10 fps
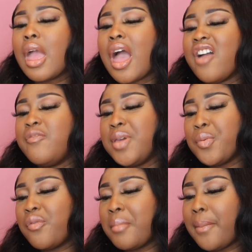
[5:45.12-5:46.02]
I've been
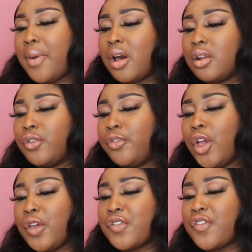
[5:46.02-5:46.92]
with my partner for
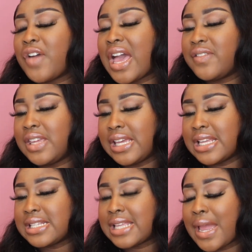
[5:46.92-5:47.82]
over five
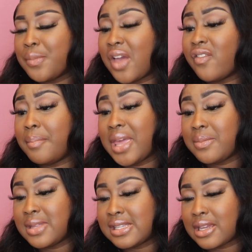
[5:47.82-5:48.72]
years and we have a
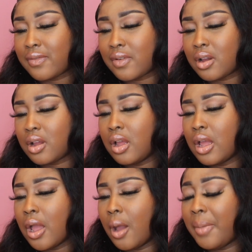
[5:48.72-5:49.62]
baby together,
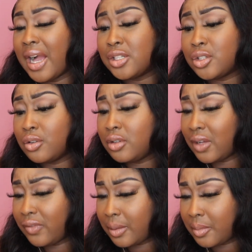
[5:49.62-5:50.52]
but I don't
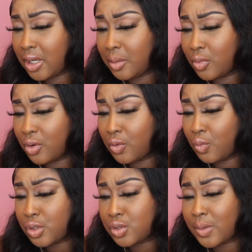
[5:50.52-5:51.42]
love him anymore.
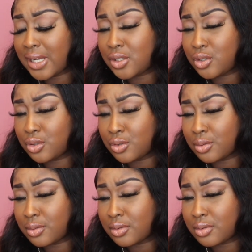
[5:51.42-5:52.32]
What do I do?
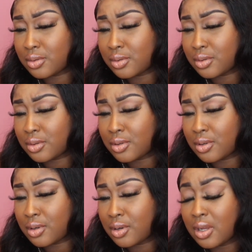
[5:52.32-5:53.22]

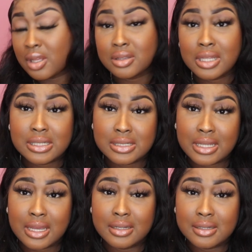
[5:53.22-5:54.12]
That's
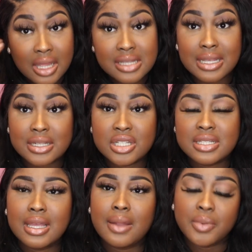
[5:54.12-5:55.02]
sad. That is actually
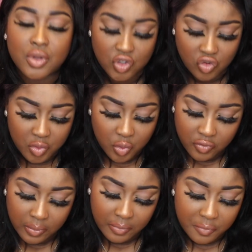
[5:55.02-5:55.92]
sad because you've been with
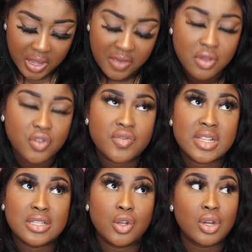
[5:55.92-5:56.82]
him for five years, obviously
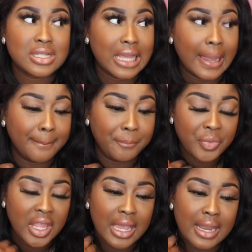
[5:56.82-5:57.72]
that's a long time,
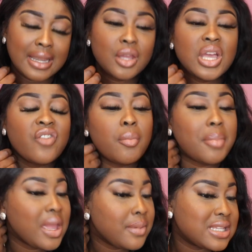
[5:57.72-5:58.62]
and now you have a
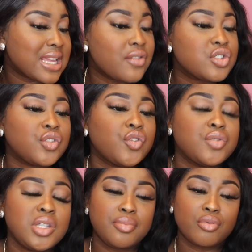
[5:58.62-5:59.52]
baby together, so you've
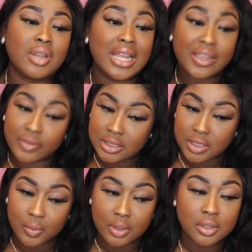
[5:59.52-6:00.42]
obviously brought life into
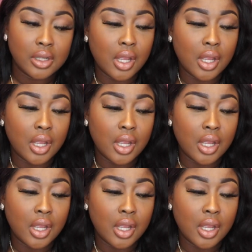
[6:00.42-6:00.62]
the world.